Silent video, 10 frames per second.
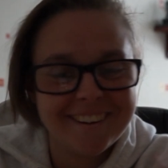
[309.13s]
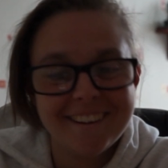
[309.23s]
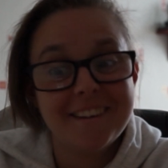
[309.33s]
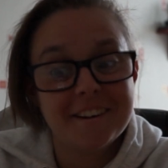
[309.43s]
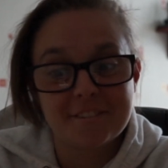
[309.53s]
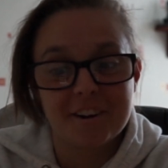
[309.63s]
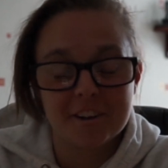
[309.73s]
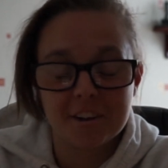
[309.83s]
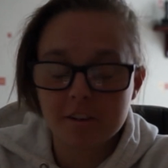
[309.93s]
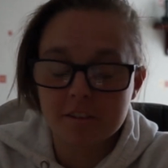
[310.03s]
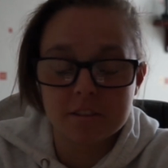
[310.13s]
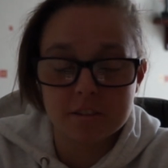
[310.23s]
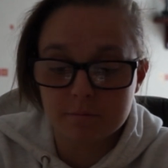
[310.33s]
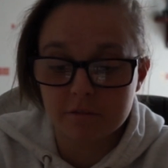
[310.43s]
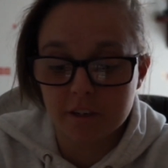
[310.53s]
I've gotta do it because
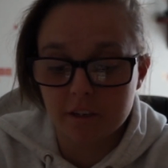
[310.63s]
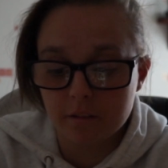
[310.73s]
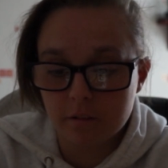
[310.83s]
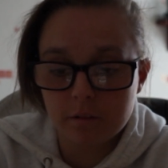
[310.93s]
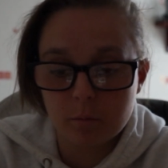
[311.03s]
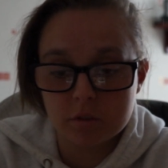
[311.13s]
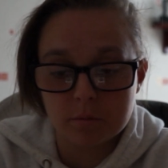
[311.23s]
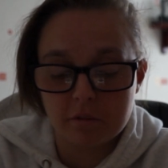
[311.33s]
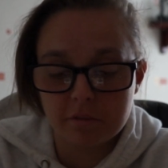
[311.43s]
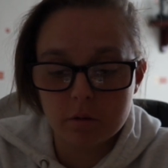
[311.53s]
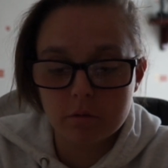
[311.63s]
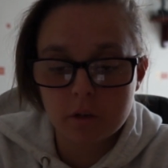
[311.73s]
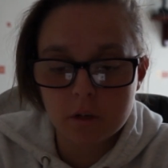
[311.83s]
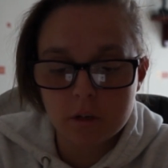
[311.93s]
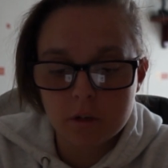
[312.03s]
it's freaking what's on my phone.
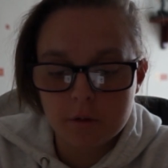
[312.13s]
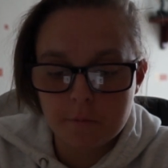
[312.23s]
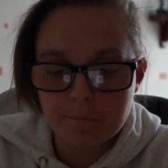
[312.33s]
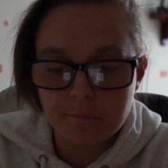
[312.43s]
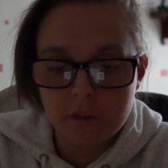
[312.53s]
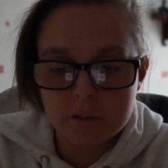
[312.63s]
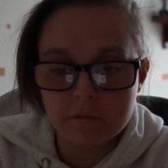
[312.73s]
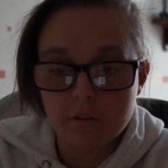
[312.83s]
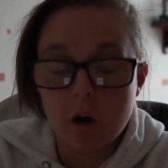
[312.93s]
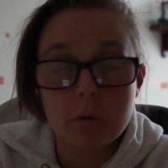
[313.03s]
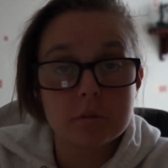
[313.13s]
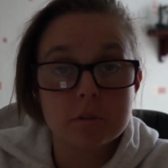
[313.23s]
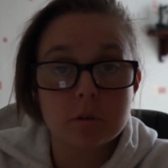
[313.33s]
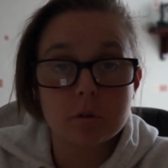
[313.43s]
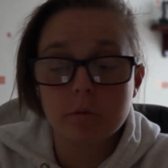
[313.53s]
So if we go on
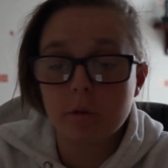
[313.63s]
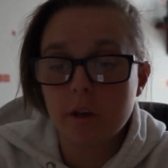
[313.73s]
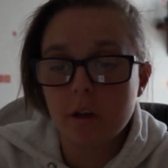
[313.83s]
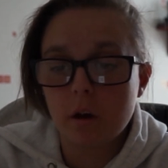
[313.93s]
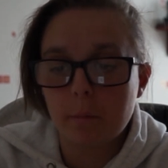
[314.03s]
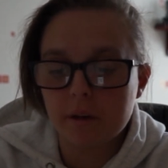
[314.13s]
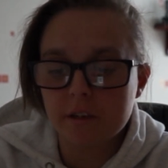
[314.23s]
to here on my